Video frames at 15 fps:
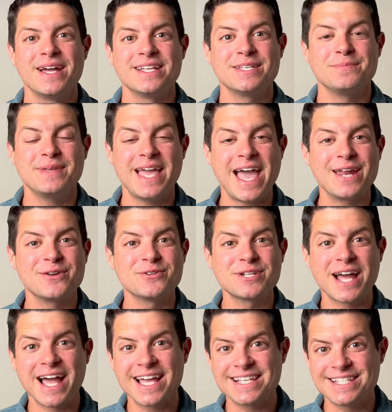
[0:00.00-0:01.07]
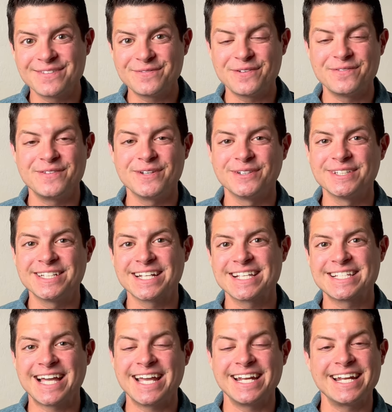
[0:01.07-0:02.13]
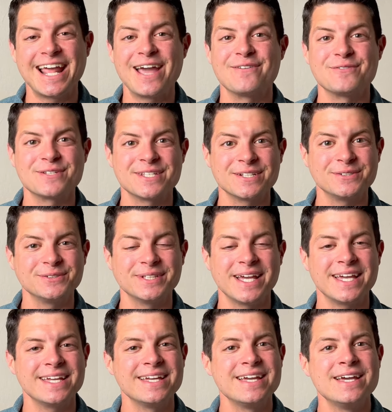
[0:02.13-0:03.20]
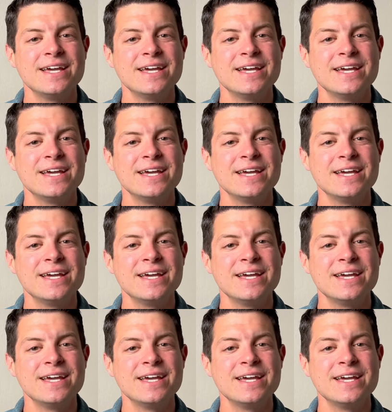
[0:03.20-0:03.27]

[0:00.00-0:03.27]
to be energized and fulfilled and excited every single day.